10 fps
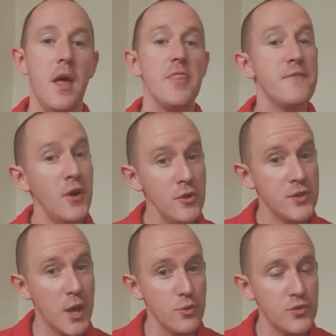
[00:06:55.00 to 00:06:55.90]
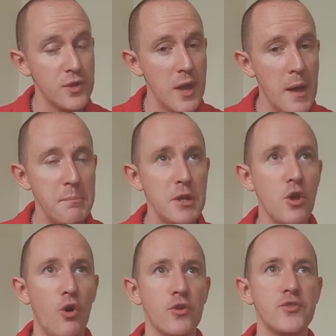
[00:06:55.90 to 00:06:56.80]
The first house
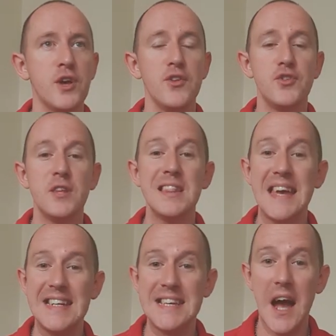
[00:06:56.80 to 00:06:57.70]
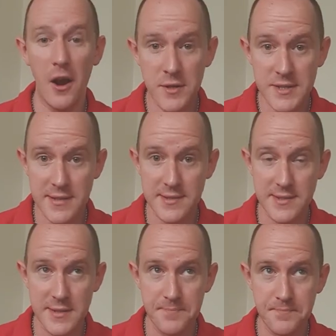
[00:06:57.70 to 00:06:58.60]
belonged to the lady
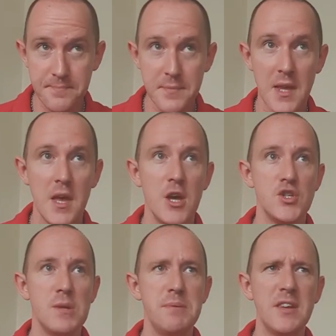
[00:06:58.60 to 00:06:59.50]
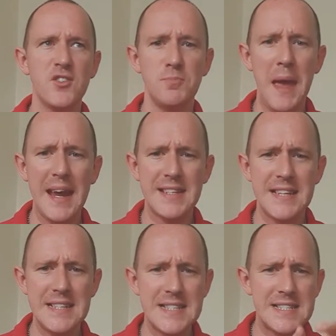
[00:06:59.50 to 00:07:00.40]
artist. She had been expecting